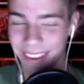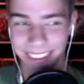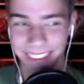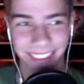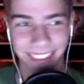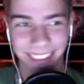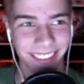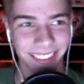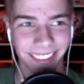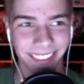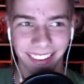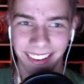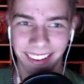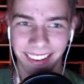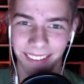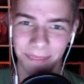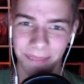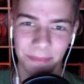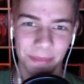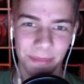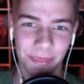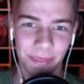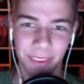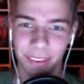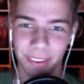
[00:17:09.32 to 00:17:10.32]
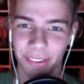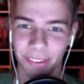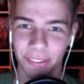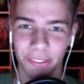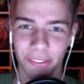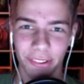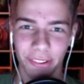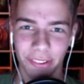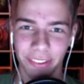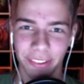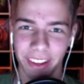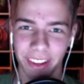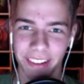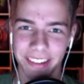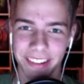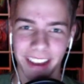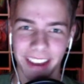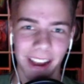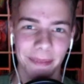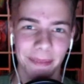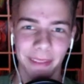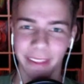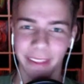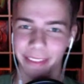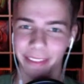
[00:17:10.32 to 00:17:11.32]
is just a
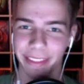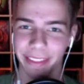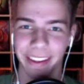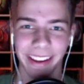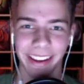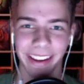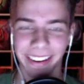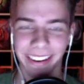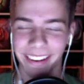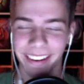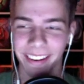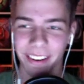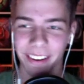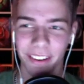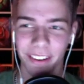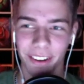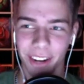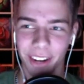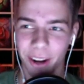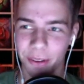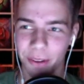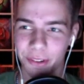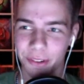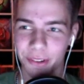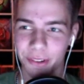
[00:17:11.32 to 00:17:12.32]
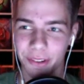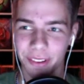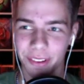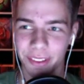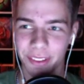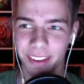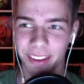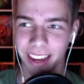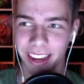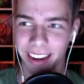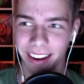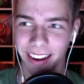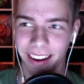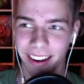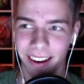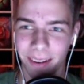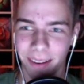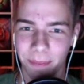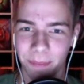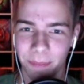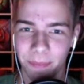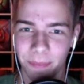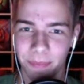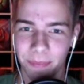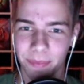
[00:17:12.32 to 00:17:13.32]
timely thing, you know, to kind of,
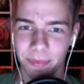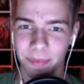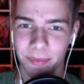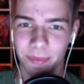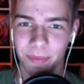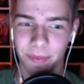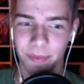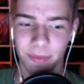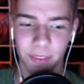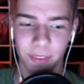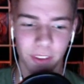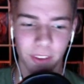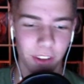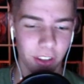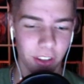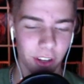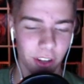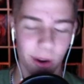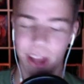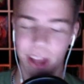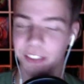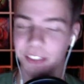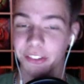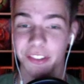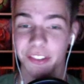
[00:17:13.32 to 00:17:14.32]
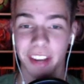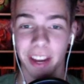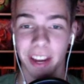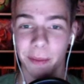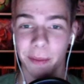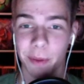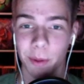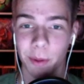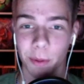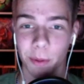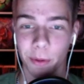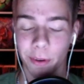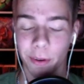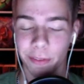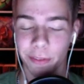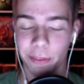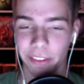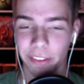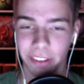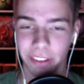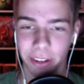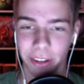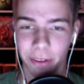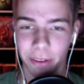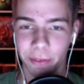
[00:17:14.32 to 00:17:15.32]
you know, entertain people with
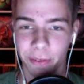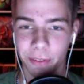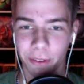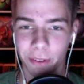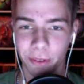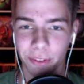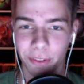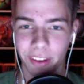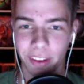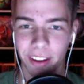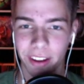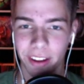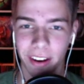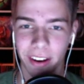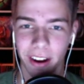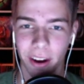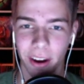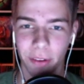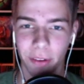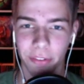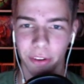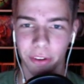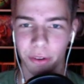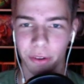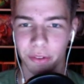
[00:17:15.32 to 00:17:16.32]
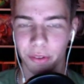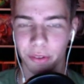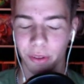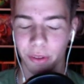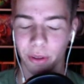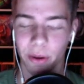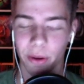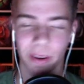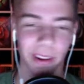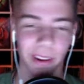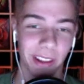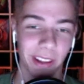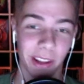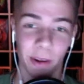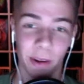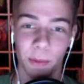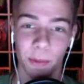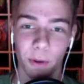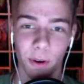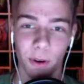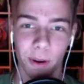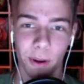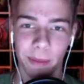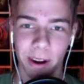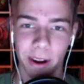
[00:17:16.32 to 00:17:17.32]
these interviews, and also to learn a little
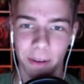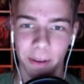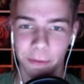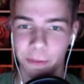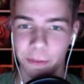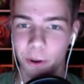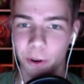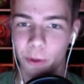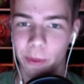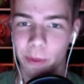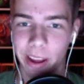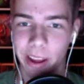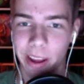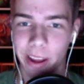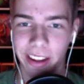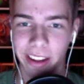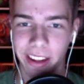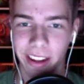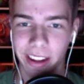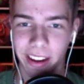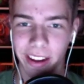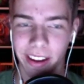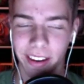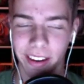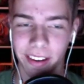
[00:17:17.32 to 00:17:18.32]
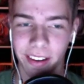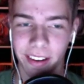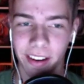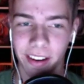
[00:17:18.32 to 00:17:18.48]
more about filmmaking and